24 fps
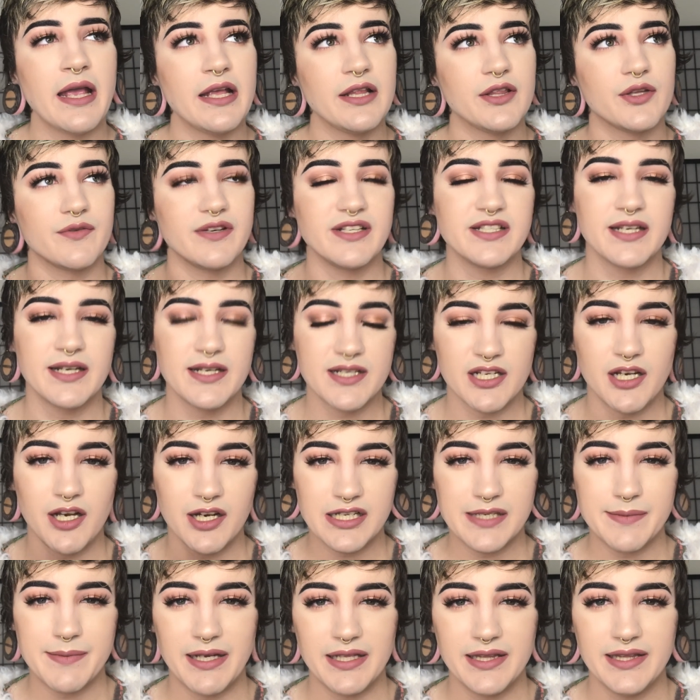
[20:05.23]
the reason I
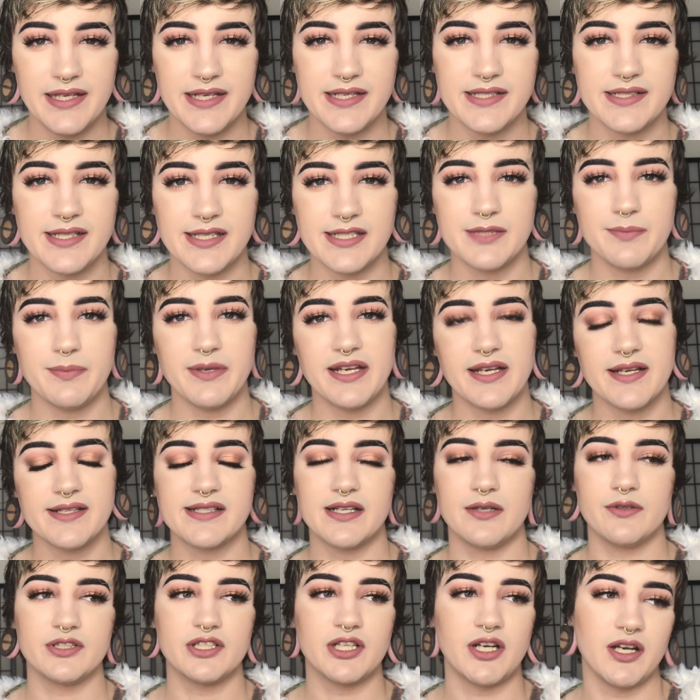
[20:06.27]
talked about this is because
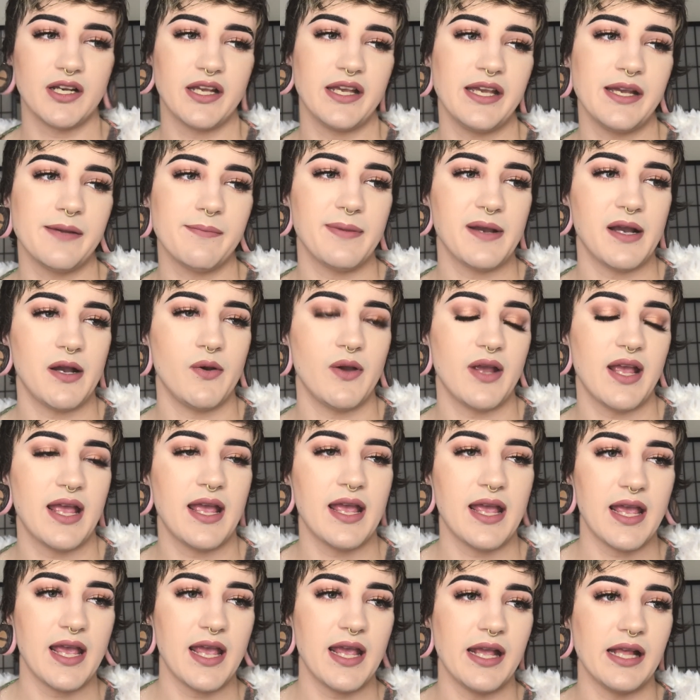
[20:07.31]
I was talking about
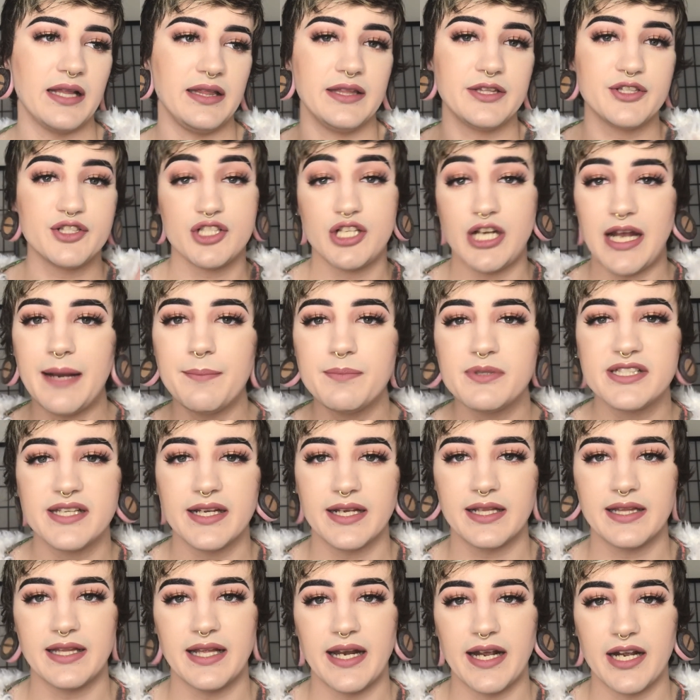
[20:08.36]
a
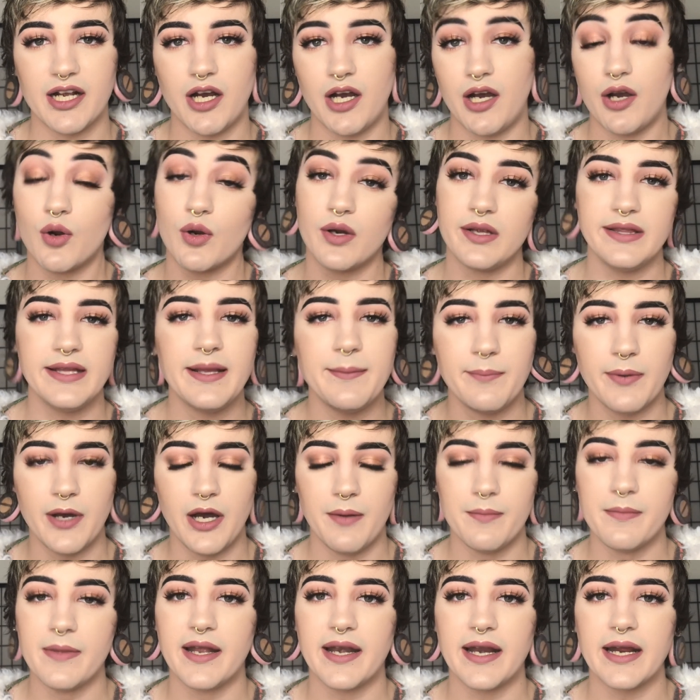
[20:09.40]
chapstick that I got, or a lip
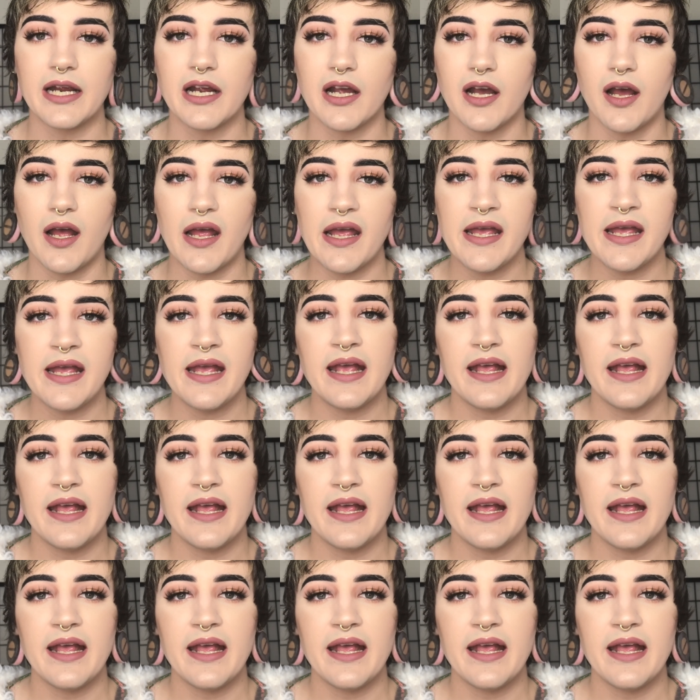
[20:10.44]
balm that I got,